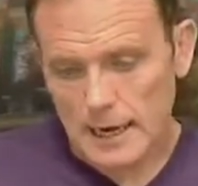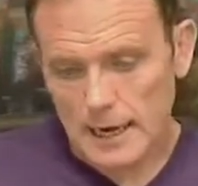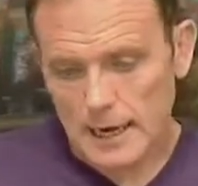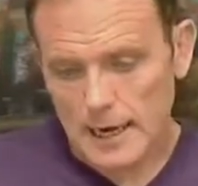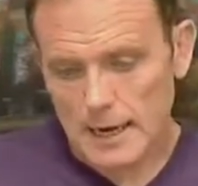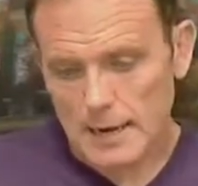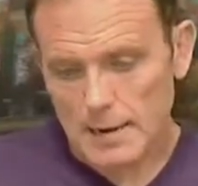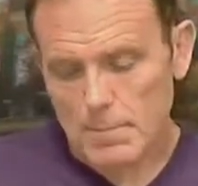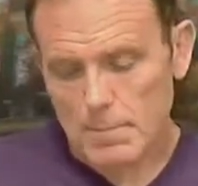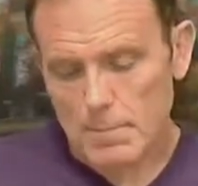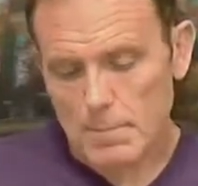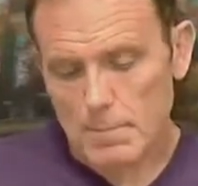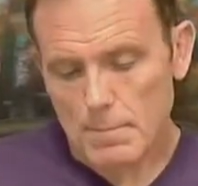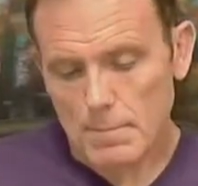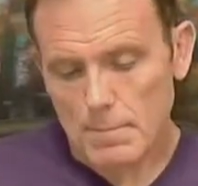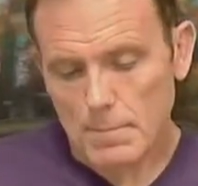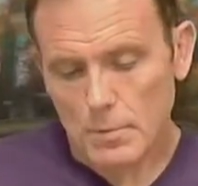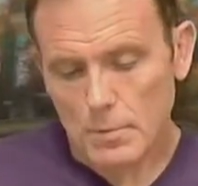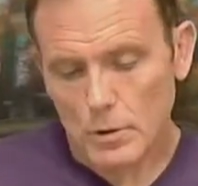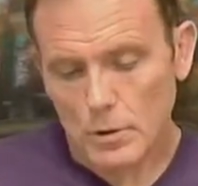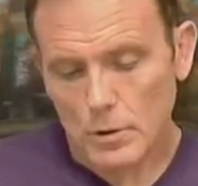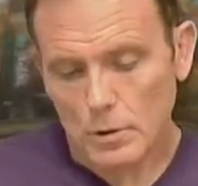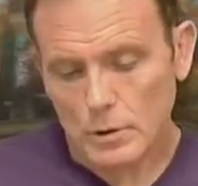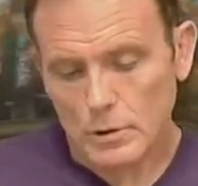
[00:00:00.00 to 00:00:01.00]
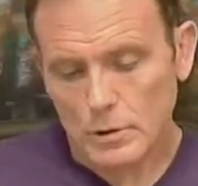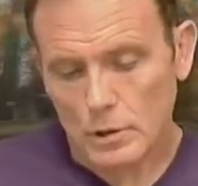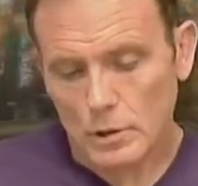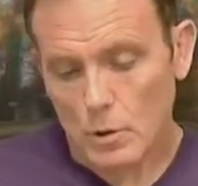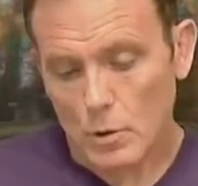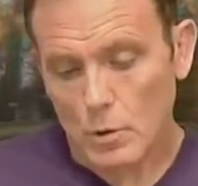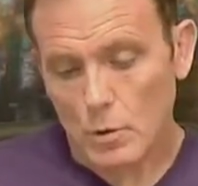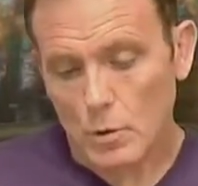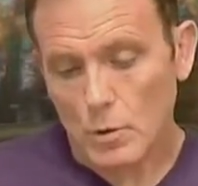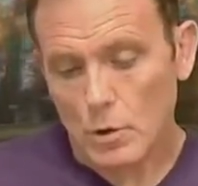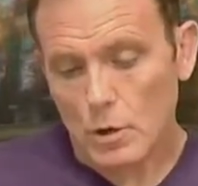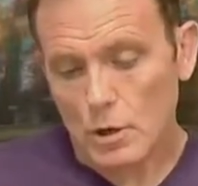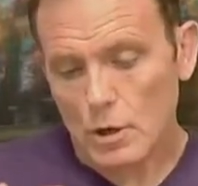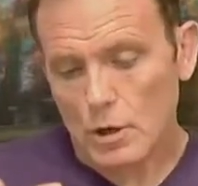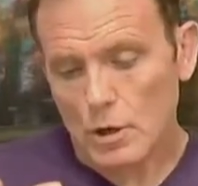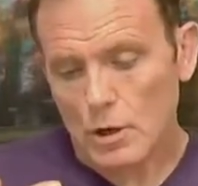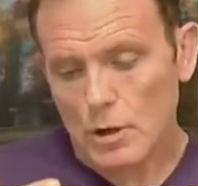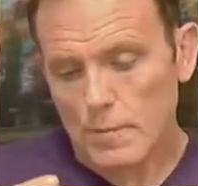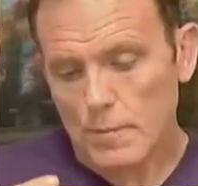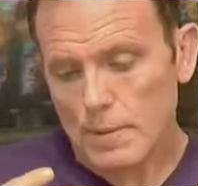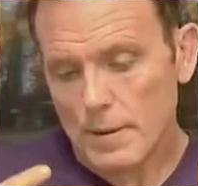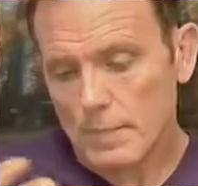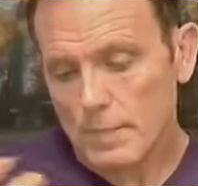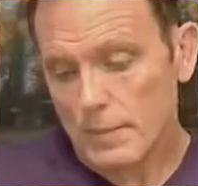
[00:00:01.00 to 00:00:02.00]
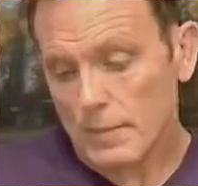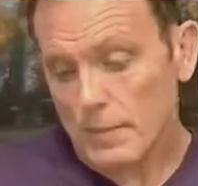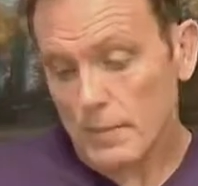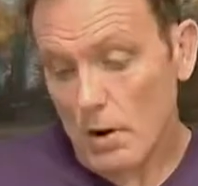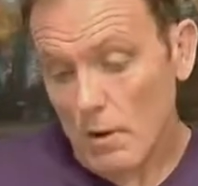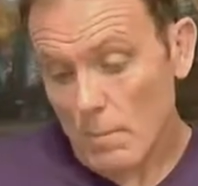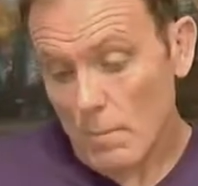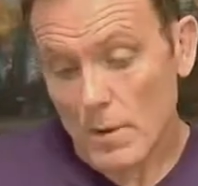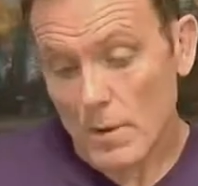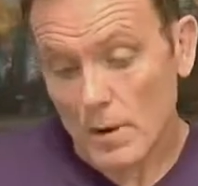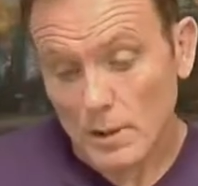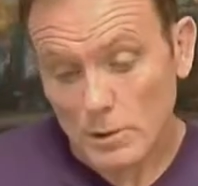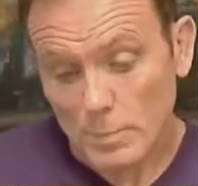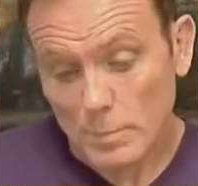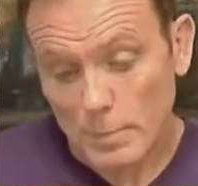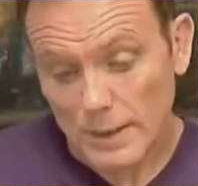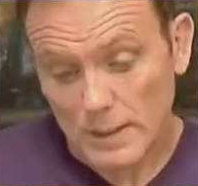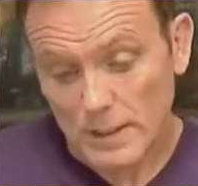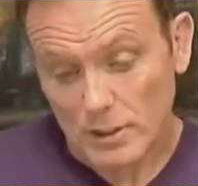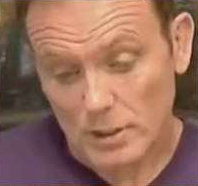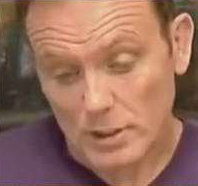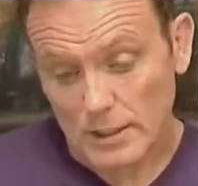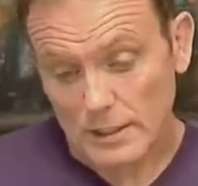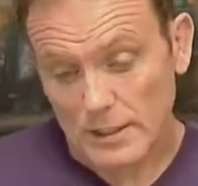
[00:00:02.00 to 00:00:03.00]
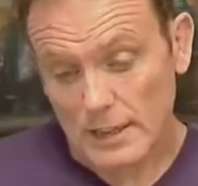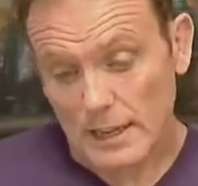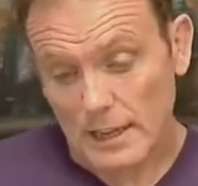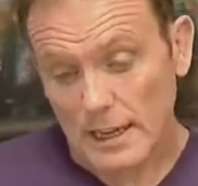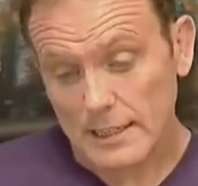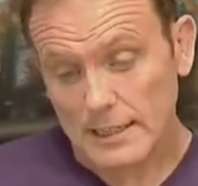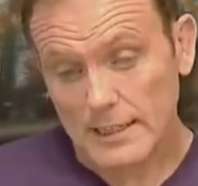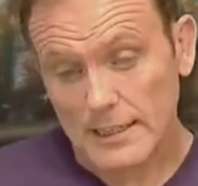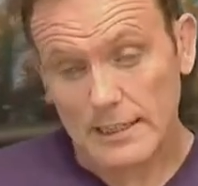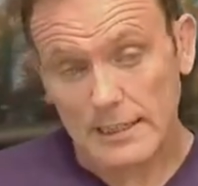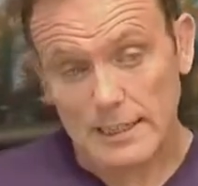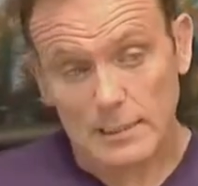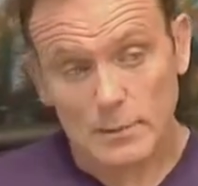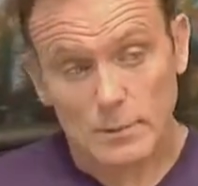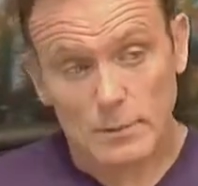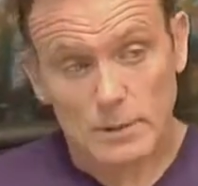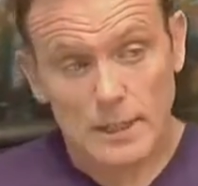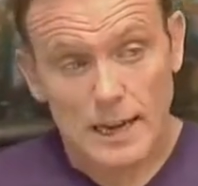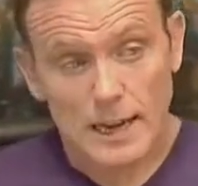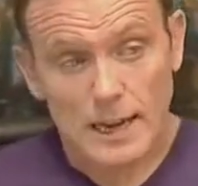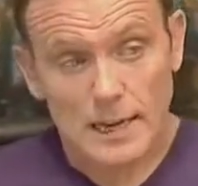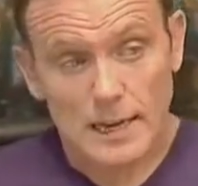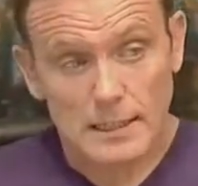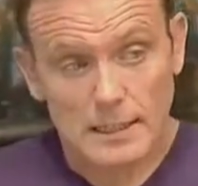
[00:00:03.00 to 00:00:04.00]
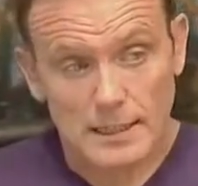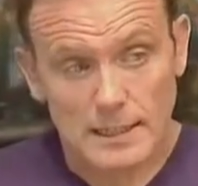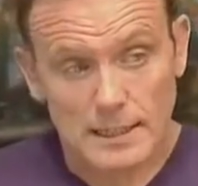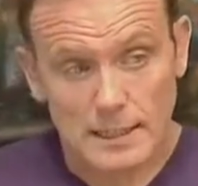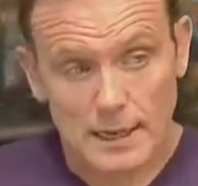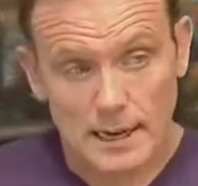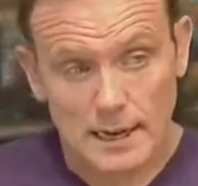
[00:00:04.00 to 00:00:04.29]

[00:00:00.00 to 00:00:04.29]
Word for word: um, so people have got much better at, at dealing with that.